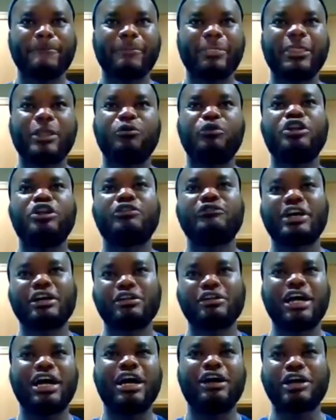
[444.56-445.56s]

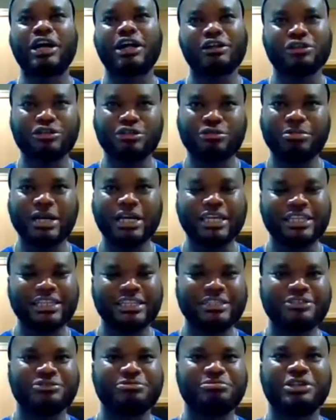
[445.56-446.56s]
I'll go back a
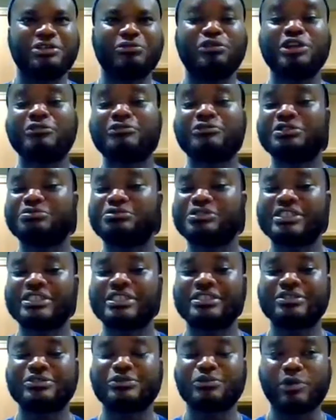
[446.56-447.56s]
little bit. One of the
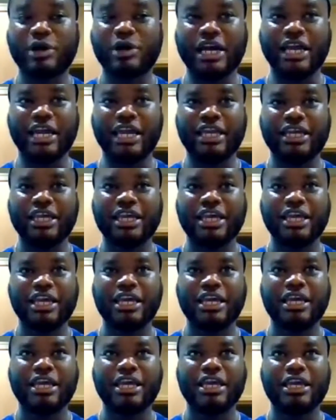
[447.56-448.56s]
reasons why
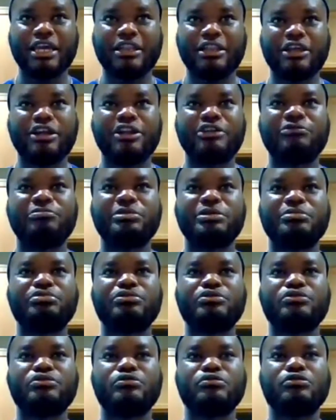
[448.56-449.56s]
a lot of
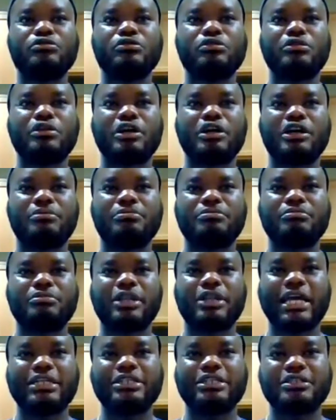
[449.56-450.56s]
people
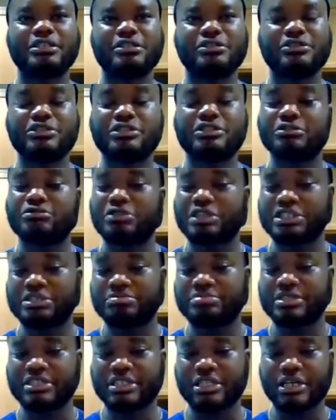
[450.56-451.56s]
like to use the
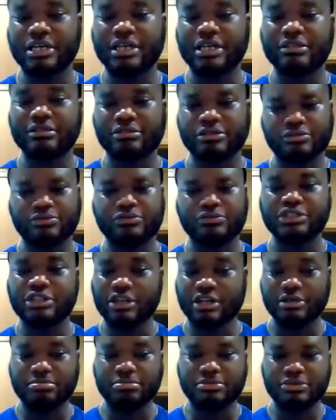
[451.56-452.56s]
recipes that
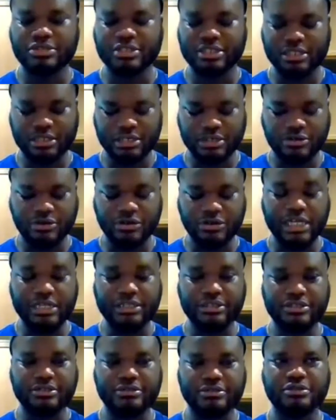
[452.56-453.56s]
started posting at All I
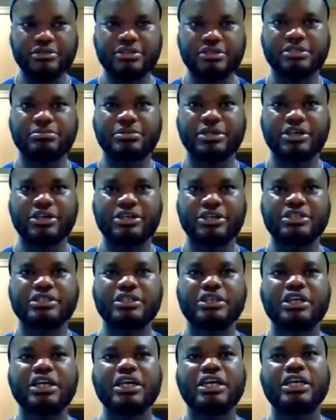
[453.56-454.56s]
Do Is Cook is because
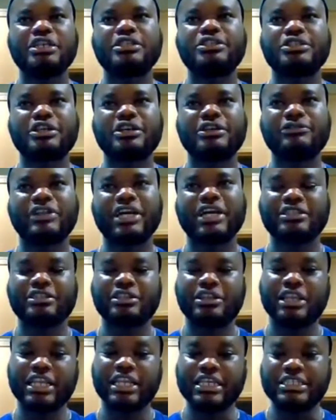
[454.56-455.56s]
it's sort of like
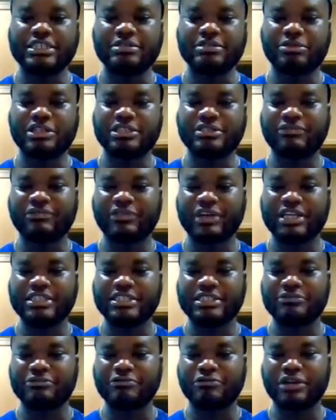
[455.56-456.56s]
the lazy but
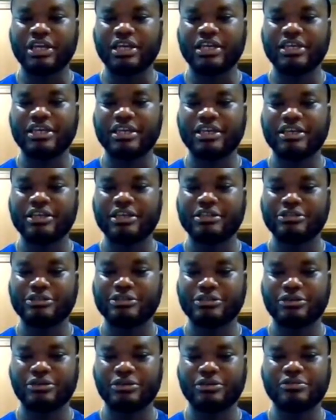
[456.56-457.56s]
effective way
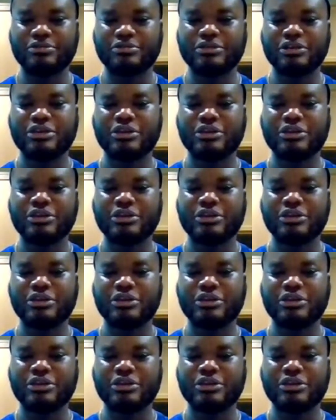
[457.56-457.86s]
to go.